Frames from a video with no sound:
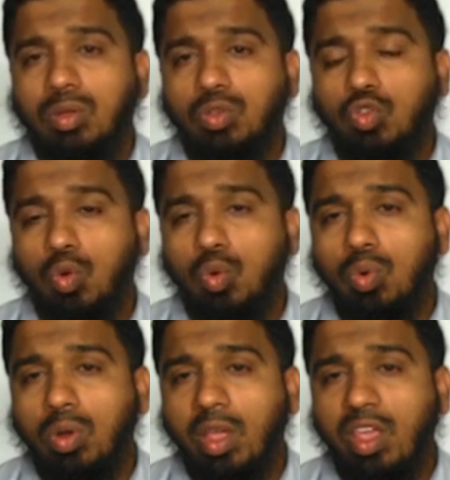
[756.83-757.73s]

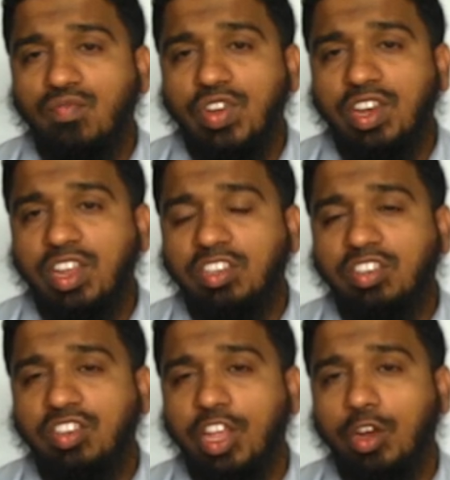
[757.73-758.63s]
So, if it is
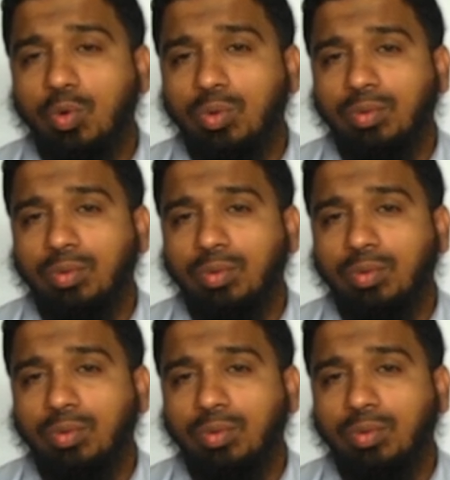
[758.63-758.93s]
0